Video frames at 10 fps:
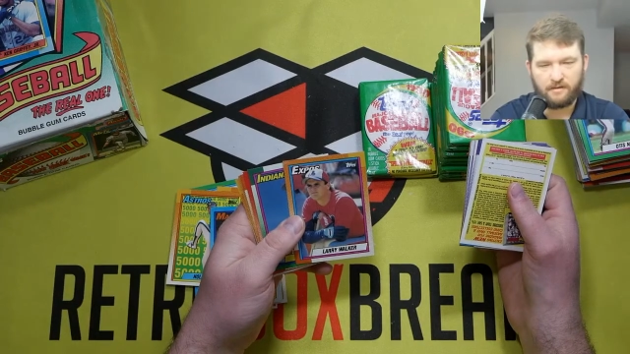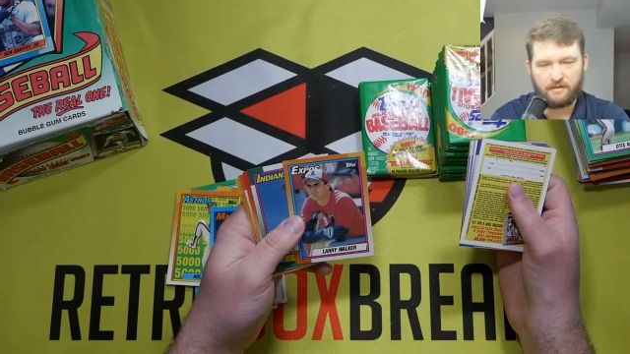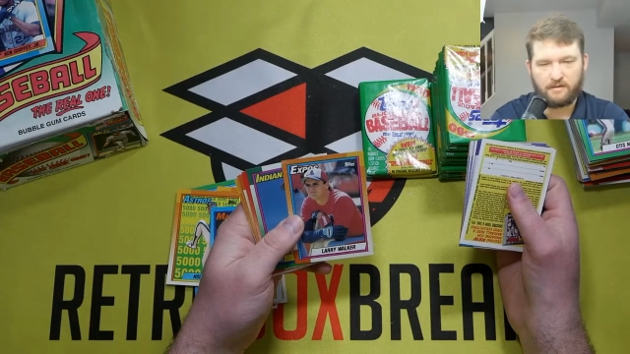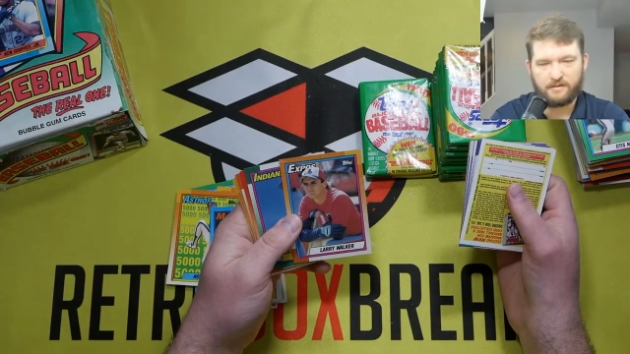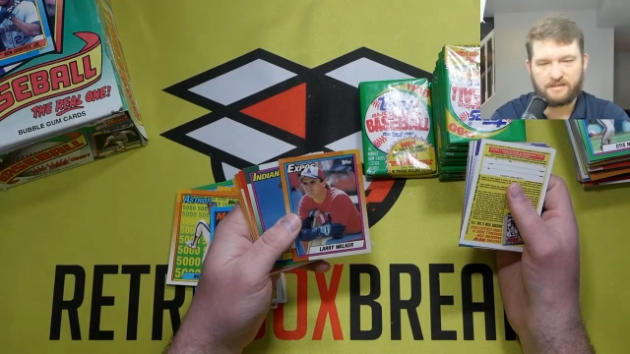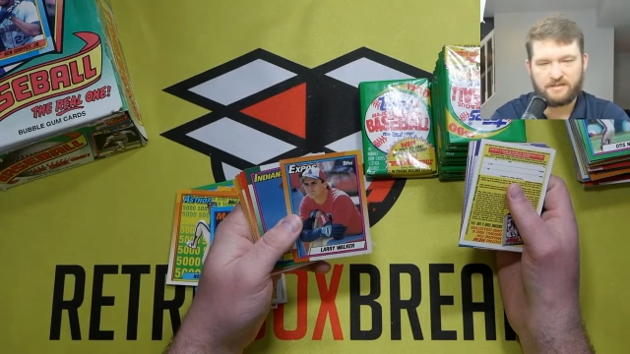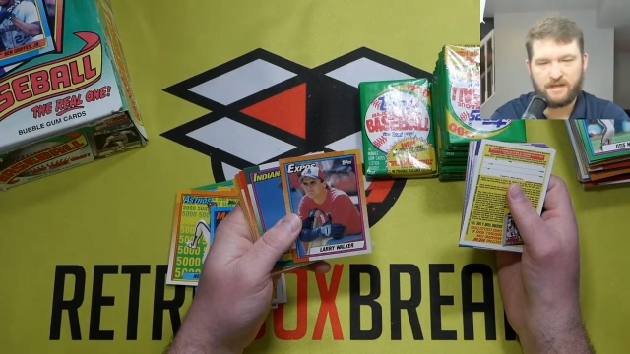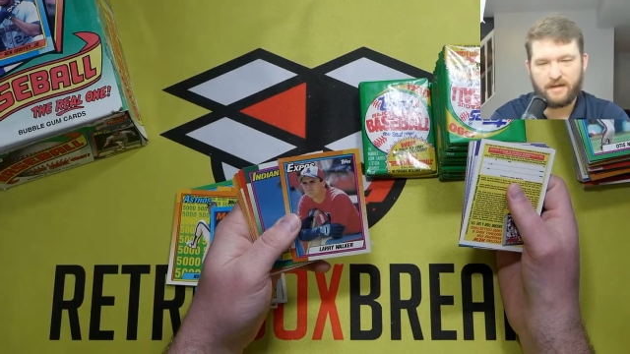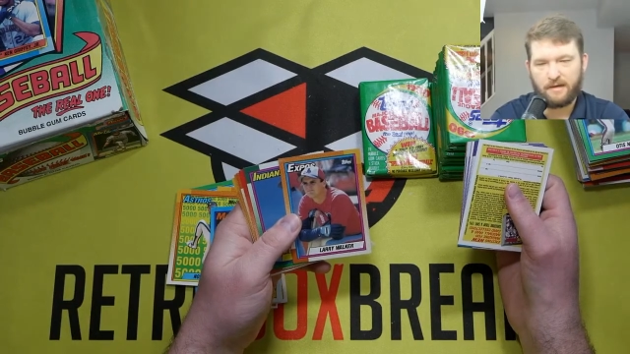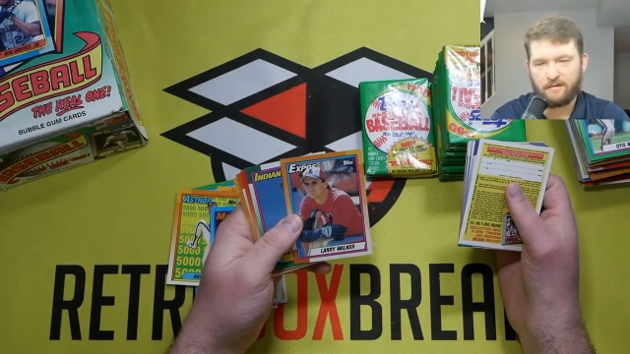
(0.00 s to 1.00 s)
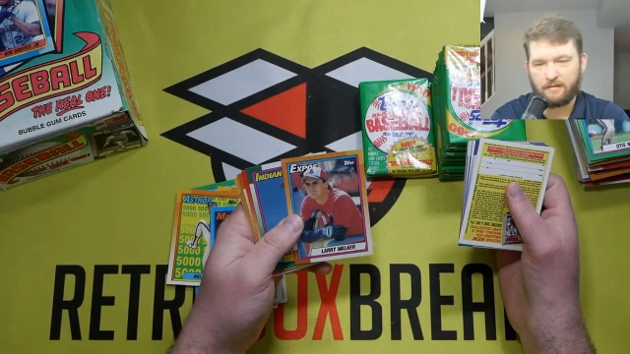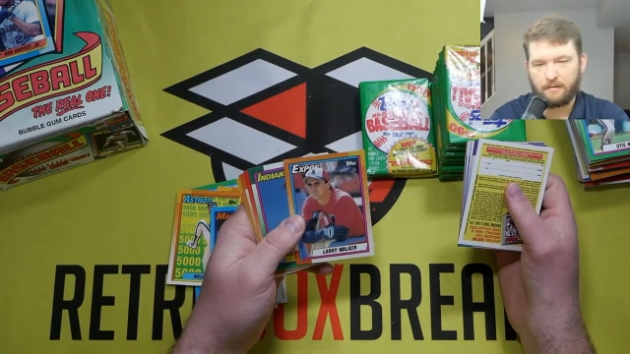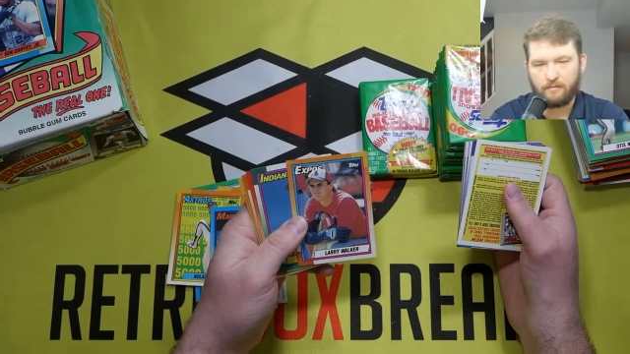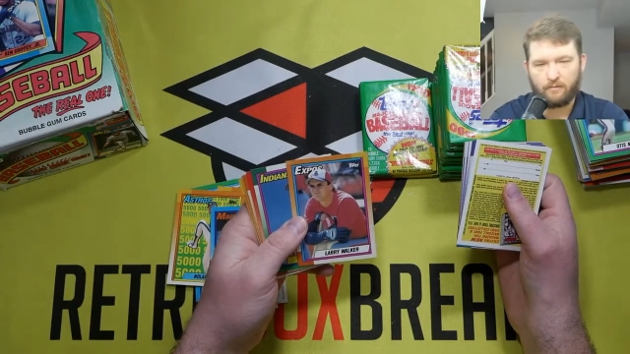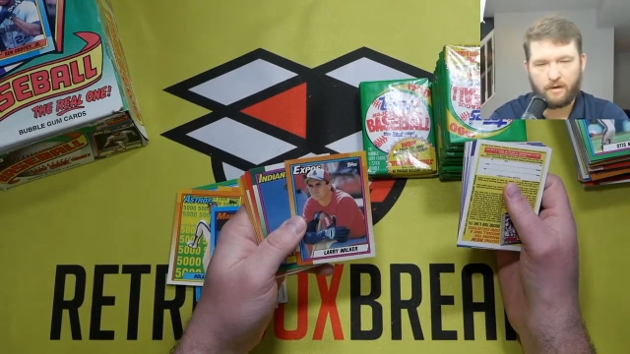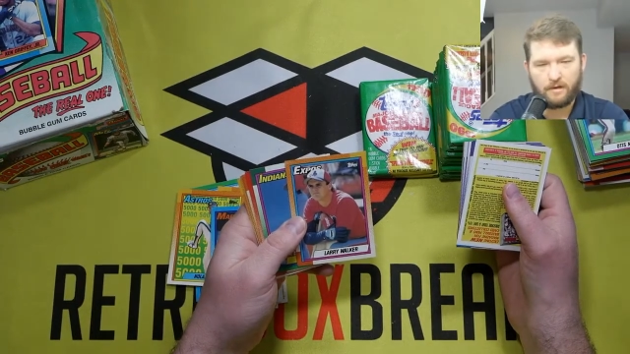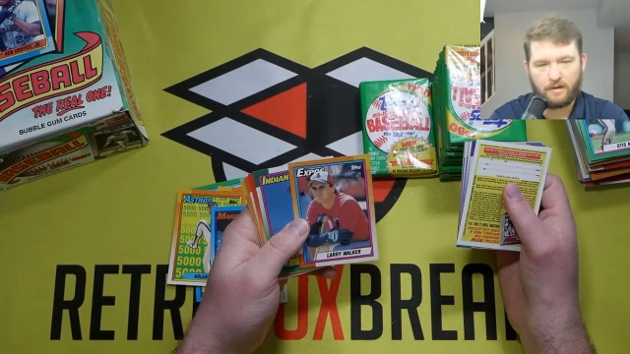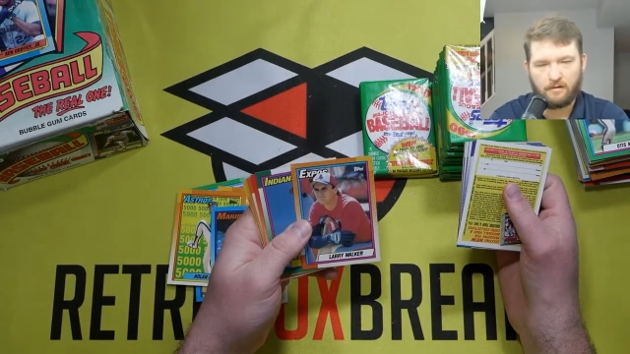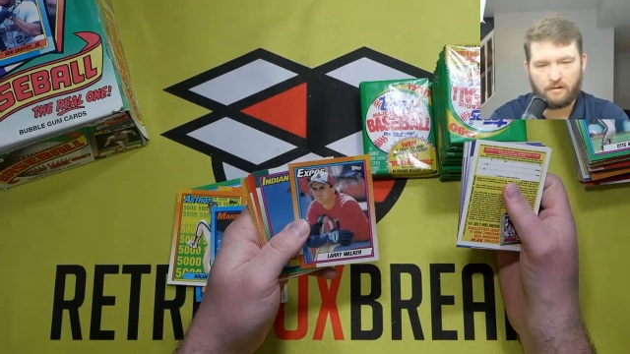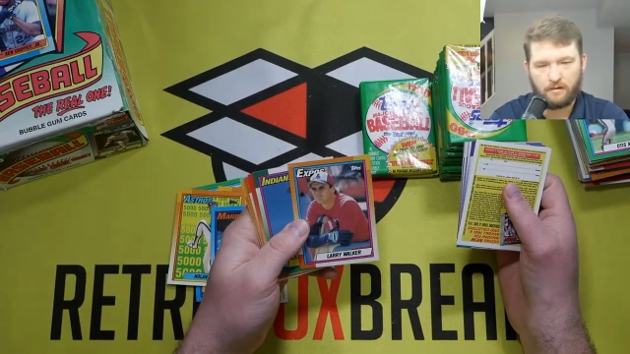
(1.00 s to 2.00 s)
the second rookie
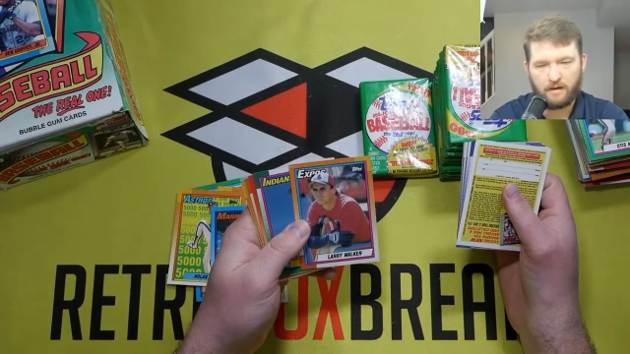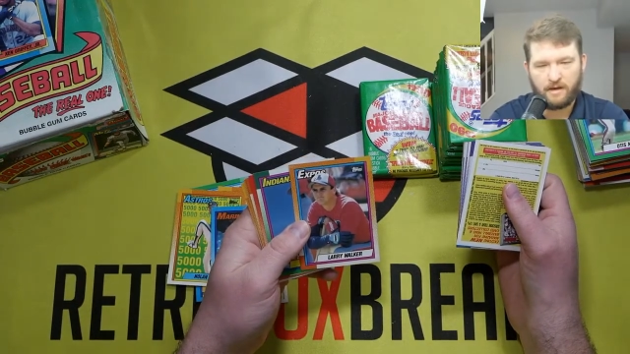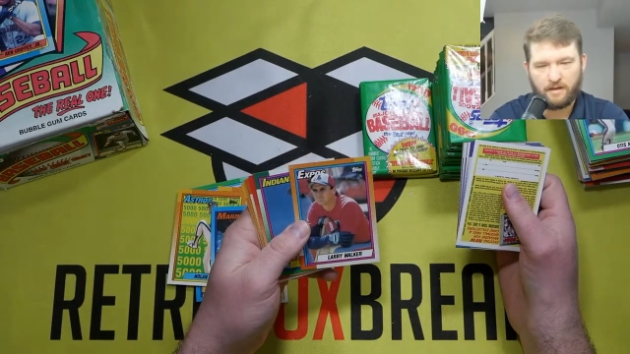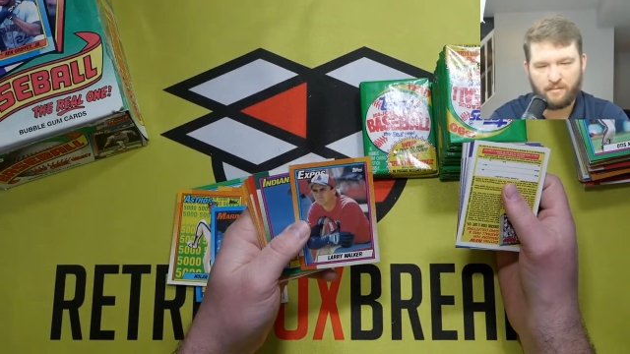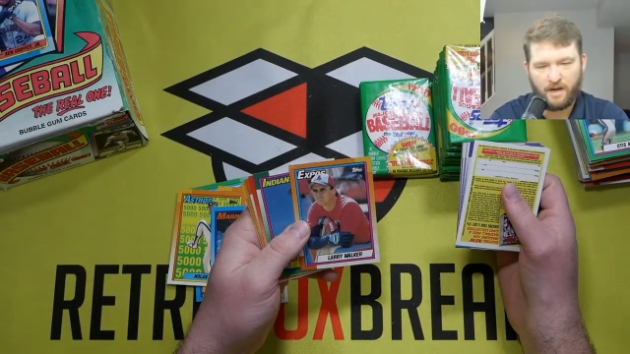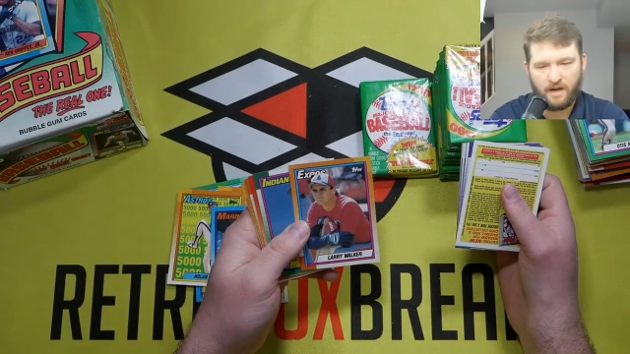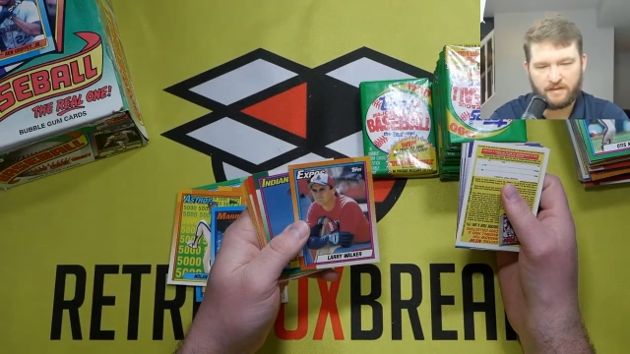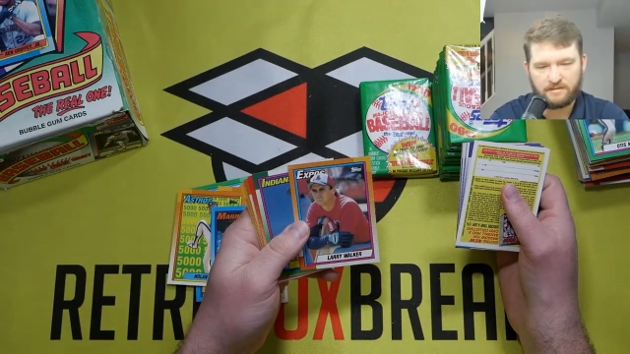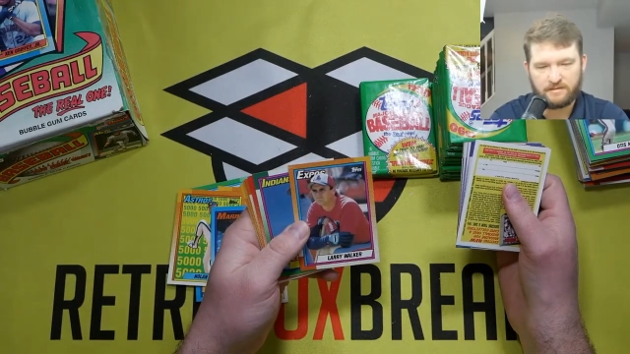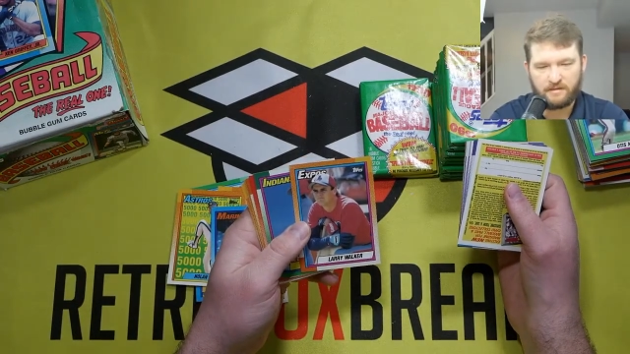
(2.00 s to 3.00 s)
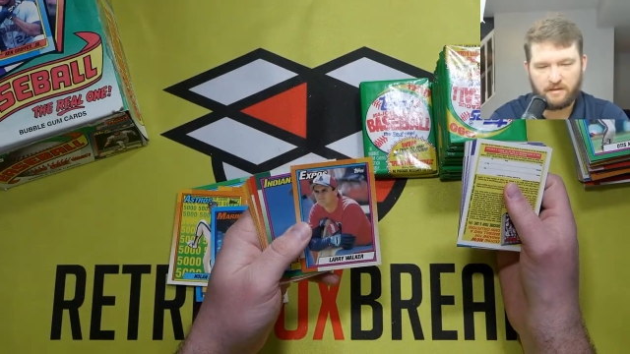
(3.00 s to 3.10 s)
card out of the box.